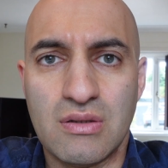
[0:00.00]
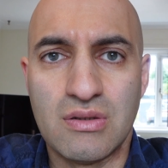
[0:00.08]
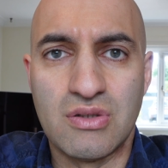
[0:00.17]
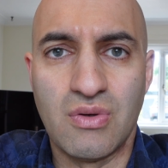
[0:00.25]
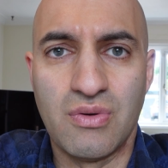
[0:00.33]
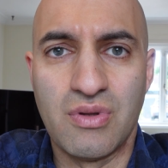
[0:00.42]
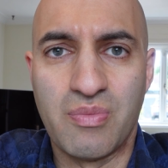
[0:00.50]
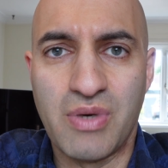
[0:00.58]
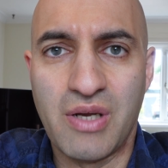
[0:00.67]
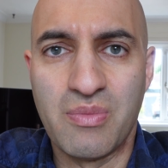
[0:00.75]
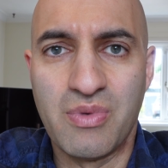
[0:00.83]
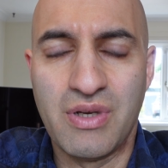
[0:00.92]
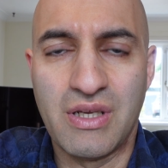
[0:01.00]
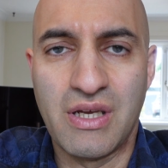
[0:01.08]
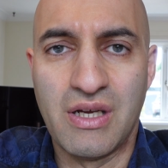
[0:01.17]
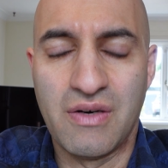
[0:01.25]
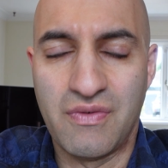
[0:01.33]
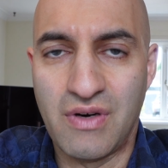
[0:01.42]
So the primary
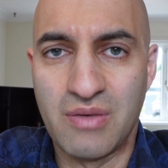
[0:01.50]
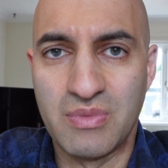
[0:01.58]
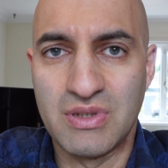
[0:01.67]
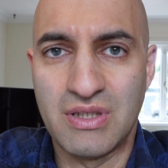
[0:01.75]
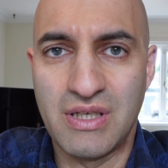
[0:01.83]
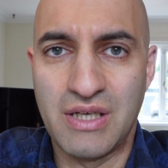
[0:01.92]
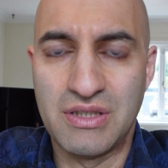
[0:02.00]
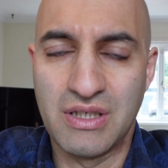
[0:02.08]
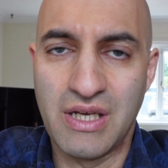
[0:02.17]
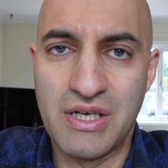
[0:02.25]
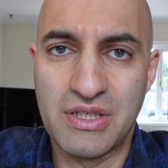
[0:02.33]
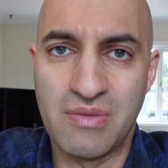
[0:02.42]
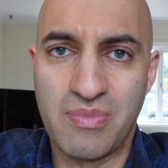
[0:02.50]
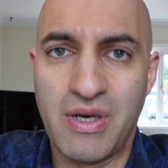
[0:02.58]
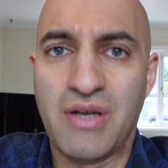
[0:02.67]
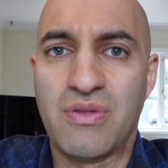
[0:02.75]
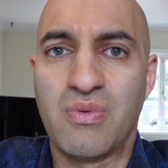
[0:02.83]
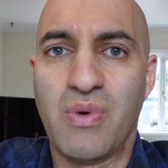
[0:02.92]
care pharmacy education
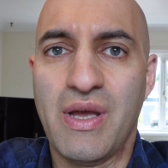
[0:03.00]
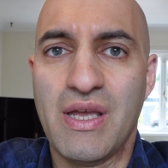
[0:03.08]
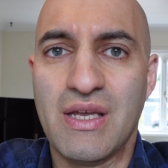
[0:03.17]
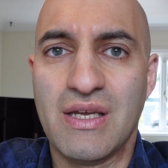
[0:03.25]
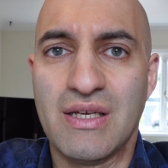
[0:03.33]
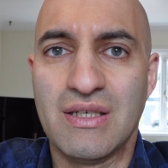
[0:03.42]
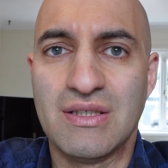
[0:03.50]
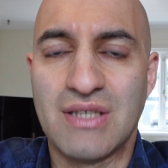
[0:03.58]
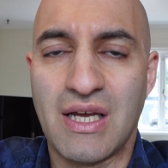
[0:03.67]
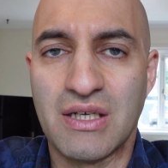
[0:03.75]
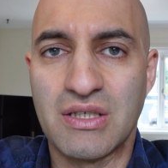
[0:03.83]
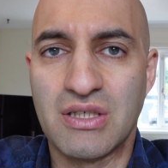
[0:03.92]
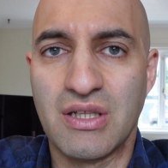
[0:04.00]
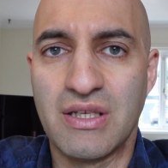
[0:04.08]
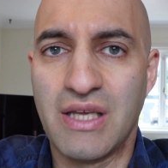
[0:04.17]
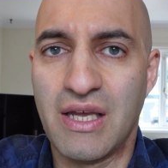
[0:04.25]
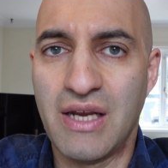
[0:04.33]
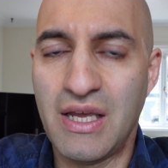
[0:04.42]
pathway is
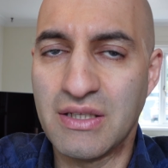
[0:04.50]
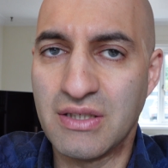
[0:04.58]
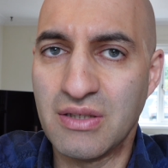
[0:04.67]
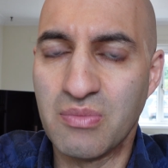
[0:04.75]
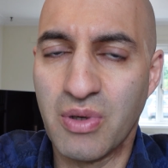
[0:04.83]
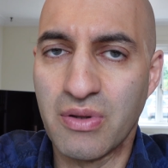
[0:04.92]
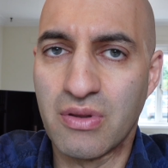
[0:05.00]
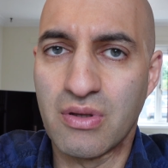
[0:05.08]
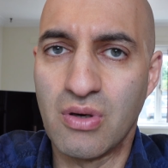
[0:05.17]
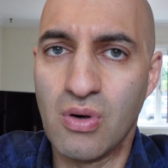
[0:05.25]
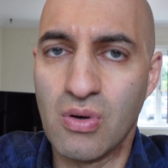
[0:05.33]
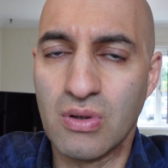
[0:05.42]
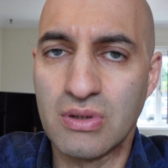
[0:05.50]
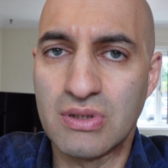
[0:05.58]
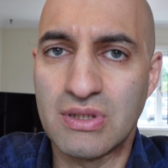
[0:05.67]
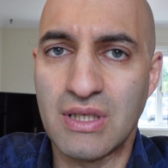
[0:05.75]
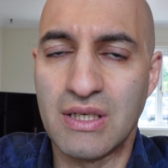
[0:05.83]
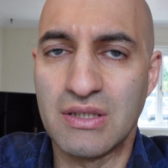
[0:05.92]
actually an 18-month
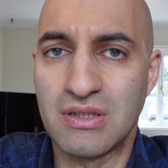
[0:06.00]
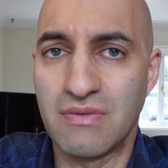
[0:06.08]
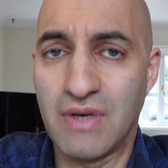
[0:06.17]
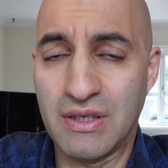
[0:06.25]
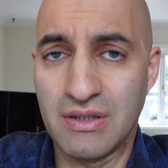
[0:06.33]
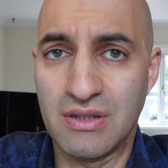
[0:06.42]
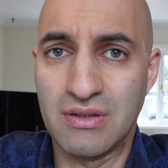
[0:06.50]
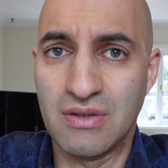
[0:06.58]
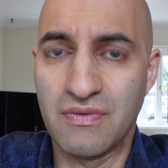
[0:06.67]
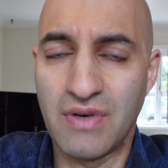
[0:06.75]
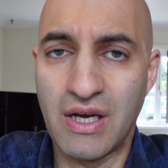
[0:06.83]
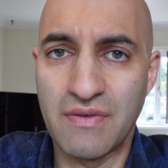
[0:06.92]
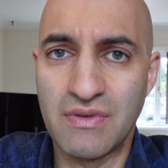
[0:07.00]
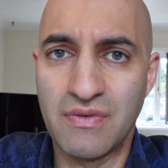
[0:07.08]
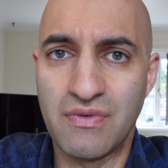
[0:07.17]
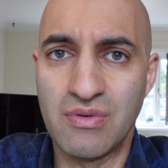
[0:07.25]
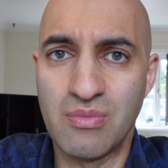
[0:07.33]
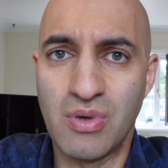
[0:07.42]
course and is divided into 5
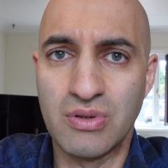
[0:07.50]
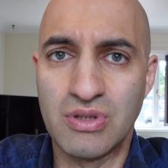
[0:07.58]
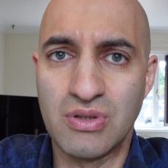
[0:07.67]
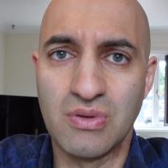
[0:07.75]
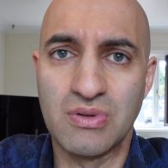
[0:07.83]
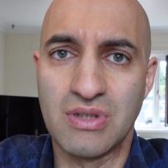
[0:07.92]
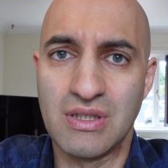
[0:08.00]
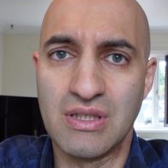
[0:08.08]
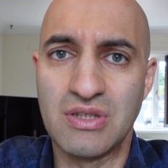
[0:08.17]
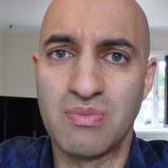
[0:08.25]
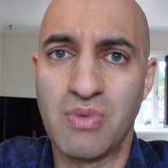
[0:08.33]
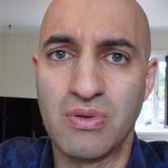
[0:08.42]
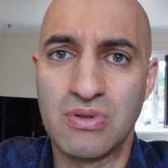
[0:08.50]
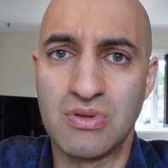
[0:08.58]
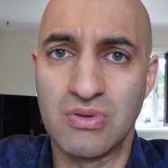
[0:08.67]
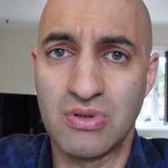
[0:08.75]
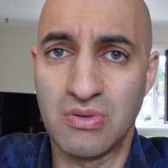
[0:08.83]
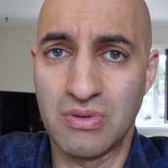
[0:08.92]
different modules, and these
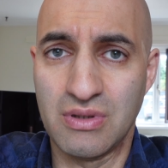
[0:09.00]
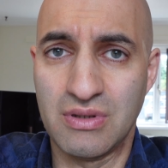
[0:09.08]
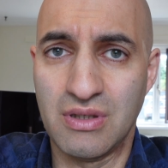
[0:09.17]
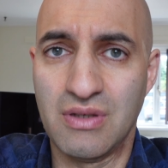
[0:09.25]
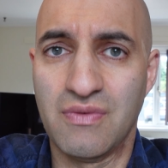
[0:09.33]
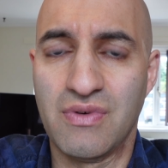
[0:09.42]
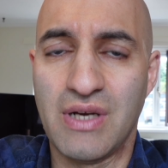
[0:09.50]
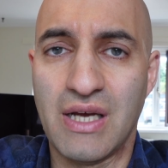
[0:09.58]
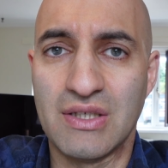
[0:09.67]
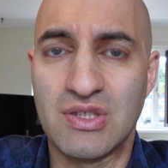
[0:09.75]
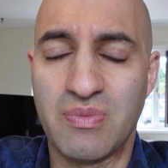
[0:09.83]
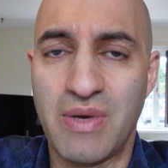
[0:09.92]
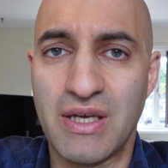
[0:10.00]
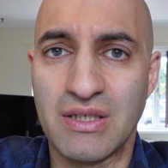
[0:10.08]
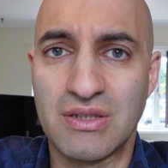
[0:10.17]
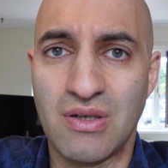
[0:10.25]
modules look into different aspects